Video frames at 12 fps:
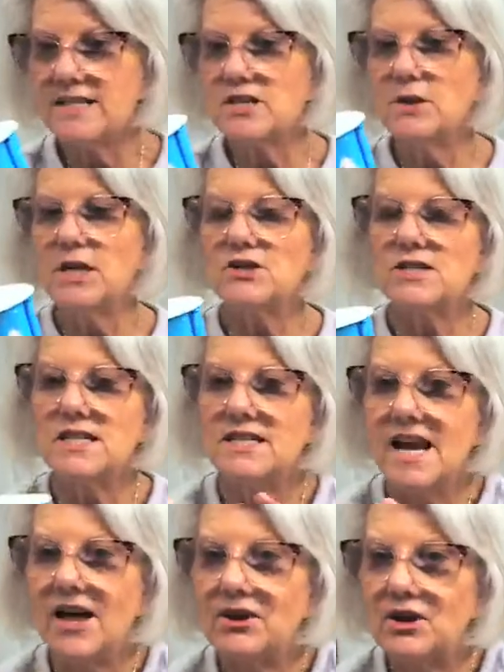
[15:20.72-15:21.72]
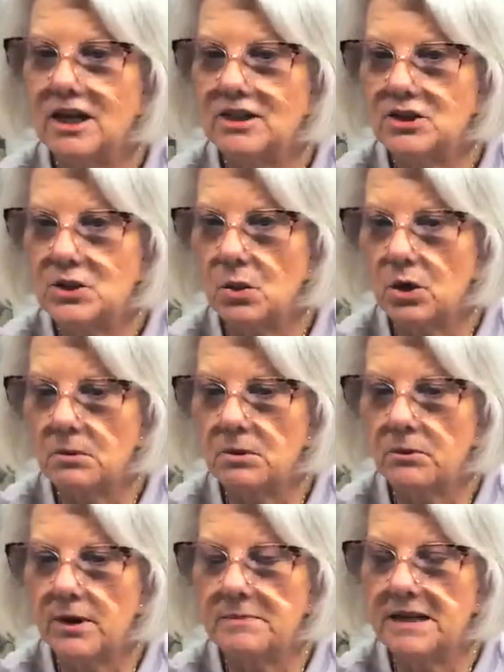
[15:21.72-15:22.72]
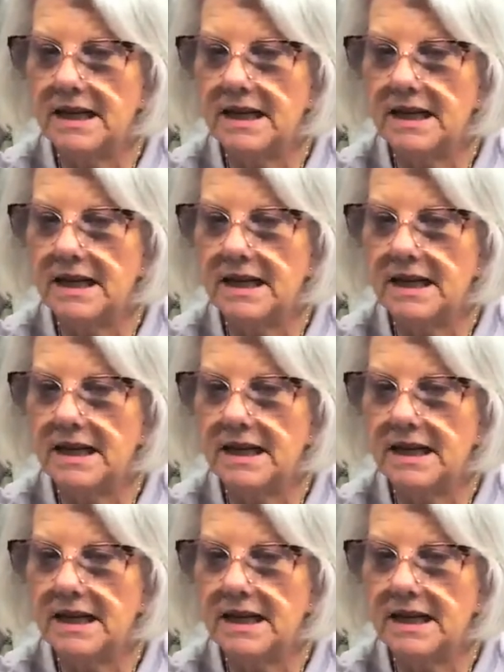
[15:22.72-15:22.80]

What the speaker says: so here's another adorable ribbon.